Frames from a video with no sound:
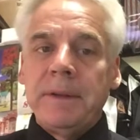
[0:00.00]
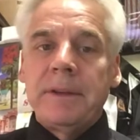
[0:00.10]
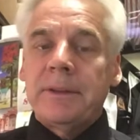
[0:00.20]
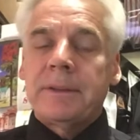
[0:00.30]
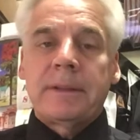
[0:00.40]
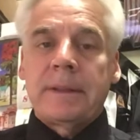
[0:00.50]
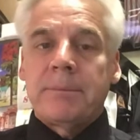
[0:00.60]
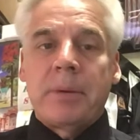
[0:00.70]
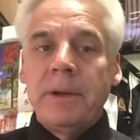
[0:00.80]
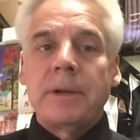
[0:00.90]
you just
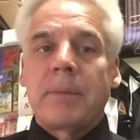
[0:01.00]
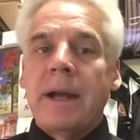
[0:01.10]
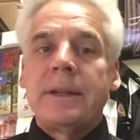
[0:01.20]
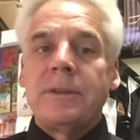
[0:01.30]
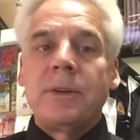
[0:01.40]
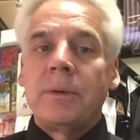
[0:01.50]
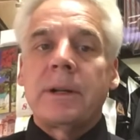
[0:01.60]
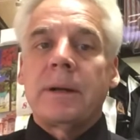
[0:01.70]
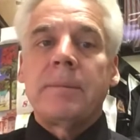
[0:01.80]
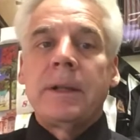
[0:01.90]
put your mind to
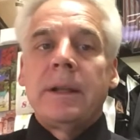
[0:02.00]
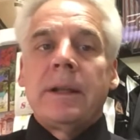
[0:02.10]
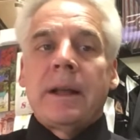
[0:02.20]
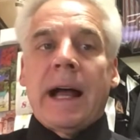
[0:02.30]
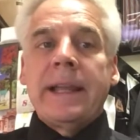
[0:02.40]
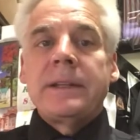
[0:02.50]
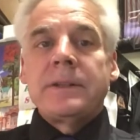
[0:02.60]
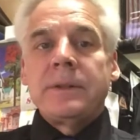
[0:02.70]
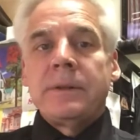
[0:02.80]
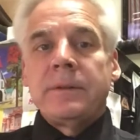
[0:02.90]
doing them, I can
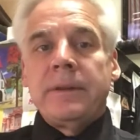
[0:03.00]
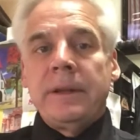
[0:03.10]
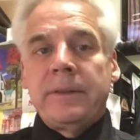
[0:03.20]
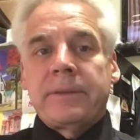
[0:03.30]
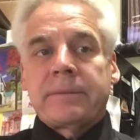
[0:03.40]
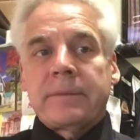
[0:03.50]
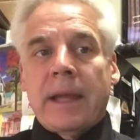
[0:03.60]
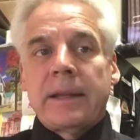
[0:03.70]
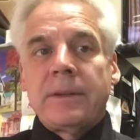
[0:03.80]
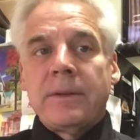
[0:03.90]
do these.
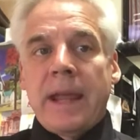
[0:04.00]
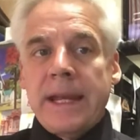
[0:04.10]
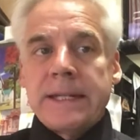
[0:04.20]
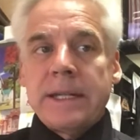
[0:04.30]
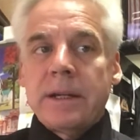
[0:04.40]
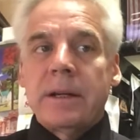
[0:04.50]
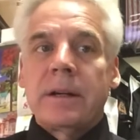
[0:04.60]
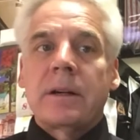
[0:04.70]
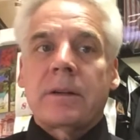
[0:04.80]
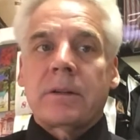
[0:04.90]
I can do
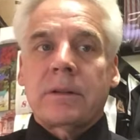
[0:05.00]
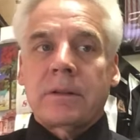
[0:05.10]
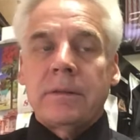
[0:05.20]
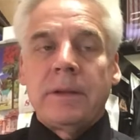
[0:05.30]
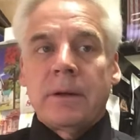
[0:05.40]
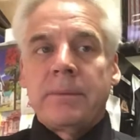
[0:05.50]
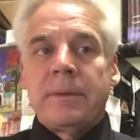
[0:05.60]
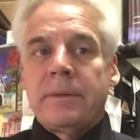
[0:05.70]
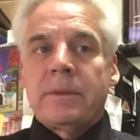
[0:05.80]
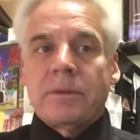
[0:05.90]
1,800, you know,
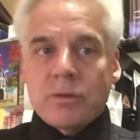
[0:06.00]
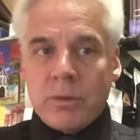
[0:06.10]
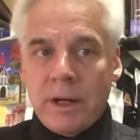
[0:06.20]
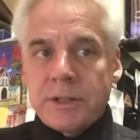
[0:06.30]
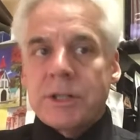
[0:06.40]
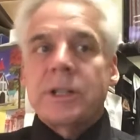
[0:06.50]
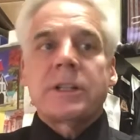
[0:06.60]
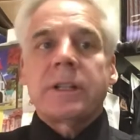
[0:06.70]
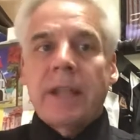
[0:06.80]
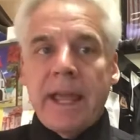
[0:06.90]

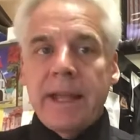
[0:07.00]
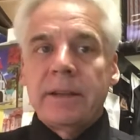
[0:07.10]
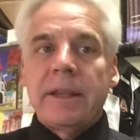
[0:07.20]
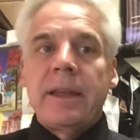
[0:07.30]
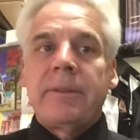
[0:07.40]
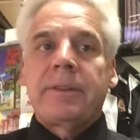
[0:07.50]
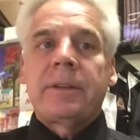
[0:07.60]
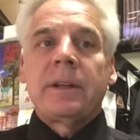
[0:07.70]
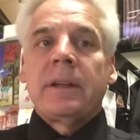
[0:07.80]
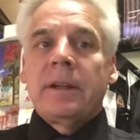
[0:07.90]
crunches, leg
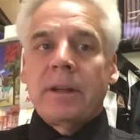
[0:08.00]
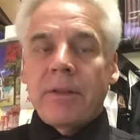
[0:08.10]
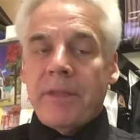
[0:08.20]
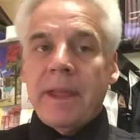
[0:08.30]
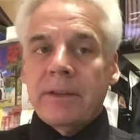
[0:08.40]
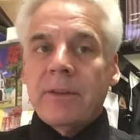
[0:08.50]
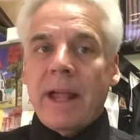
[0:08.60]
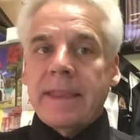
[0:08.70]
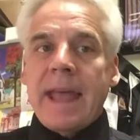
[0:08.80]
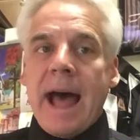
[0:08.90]
lifts, things
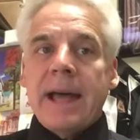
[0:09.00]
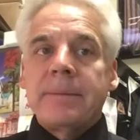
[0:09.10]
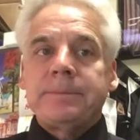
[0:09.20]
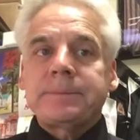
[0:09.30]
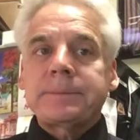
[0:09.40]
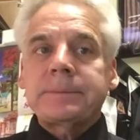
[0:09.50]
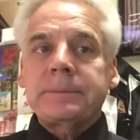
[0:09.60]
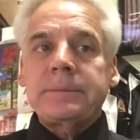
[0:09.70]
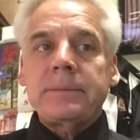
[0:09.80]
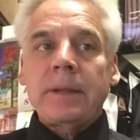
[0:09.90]
like that.
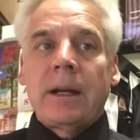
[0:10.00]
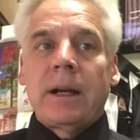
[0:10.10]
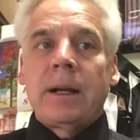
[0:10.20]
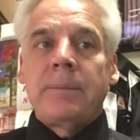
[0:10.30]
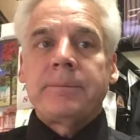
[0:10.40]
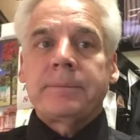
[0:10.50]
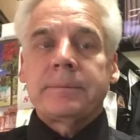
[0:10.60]
Um,